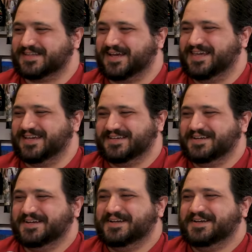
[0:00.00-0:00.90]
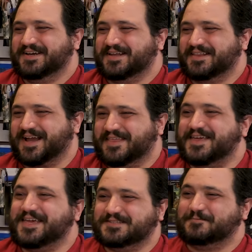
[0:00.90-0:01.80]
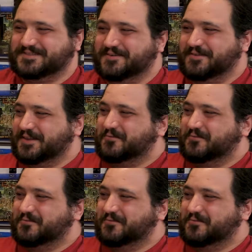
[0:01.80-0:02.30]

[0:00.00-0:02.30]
Like like I think he specifically